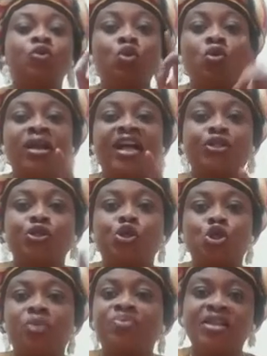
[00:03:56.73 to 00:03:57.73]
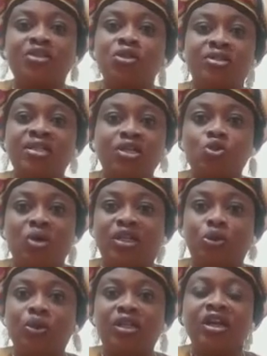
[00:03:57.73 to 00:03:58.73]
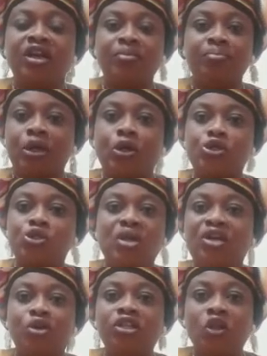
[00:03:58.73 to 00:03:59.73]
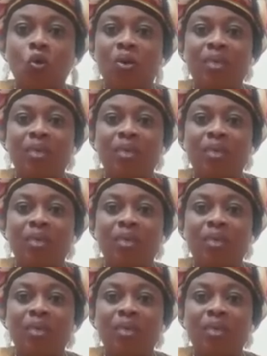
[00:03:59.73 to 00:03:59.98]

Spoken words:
You guys should stop this nonsense you are doing, because you are not the